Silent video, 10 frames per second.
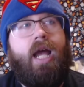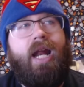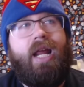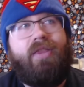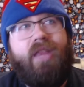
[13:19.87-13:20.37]

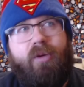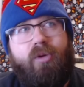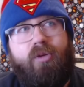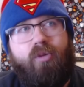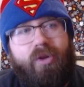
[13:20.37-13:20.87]
And I think
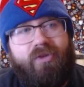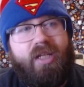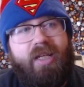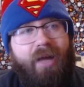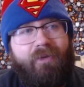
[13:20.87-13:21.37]
with we've
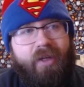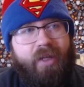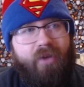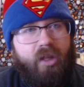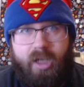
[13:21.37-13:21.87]
seen now
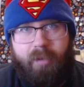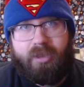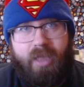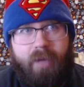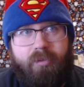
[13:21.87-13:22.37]
Vicky Vale a couple
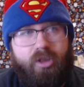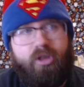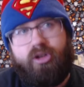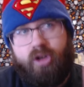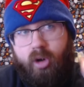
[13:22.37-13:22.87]
times in
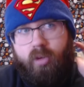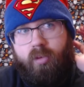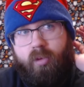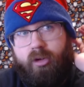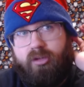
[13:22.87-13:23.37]
the show.
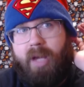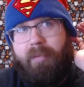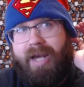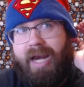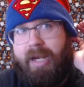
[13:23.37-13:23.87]
There's not
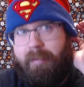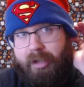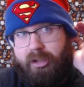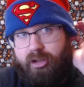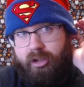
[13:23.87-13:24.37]
been any
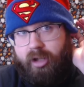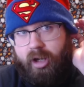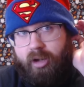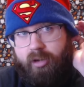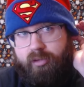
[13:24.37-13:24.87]
mention
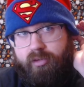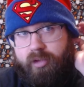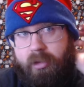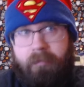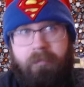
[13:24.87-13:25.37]
of
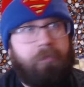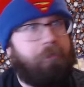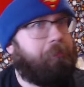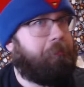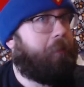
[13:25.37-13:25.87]

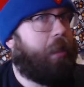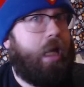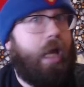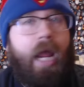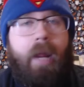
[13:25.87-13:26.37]

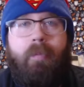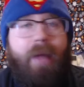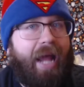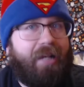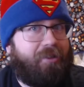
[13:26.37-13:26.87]
a
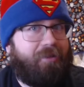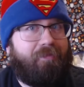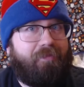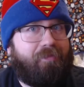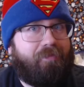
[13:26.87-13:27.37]
bat
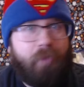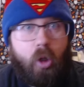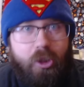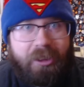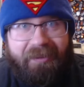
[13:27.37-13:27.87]

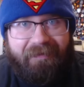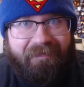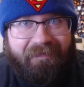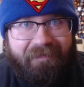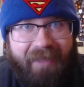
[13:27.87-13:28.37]

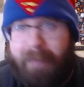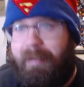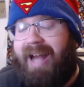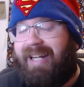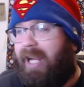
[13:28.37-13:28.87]
person, a
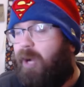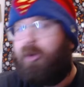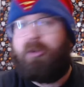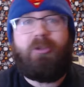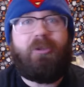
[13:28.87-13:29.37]
bat
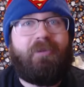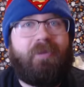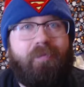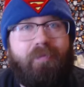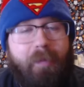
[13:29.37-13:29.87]
character,
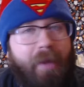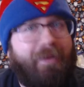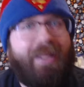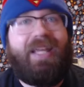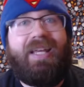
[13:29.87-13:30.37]
but
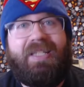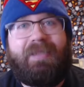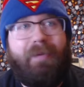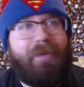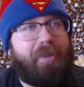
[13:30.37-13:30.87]
maybe he
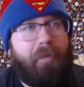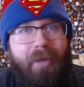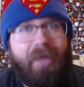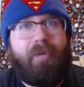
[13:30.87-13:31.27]
is. Maybe it's a myth.